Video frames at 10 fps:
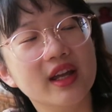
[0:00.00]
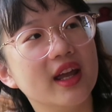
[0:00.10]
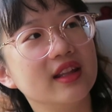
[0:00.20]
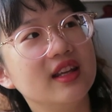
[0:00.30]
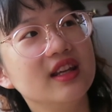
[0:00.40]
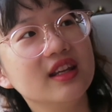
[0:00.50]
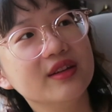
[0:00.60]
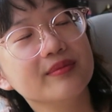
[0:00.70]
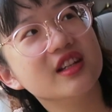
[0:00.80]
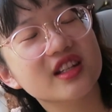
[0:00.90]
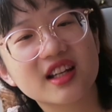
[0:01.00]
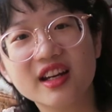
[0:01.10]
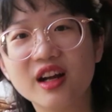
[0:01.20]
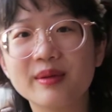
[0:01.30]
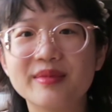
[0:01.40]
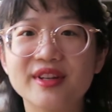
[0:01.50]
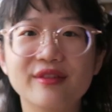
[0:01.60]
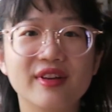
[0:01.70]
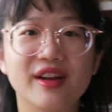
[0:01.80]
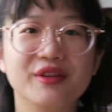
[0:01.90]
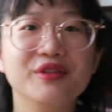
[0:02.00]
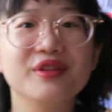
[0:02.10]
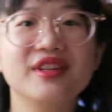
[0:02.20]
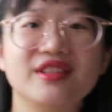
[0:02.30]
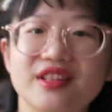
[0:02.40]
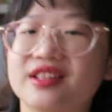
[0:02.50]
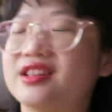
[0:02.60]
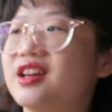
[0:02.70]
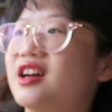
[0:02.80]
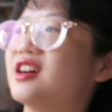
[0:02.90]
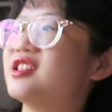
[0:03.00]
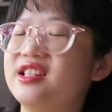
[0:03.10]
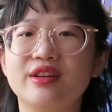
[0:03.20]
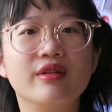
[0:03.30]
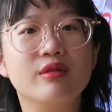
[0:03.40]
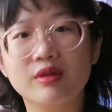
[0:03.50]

and he just can't help himself lah, you know. He's just a serial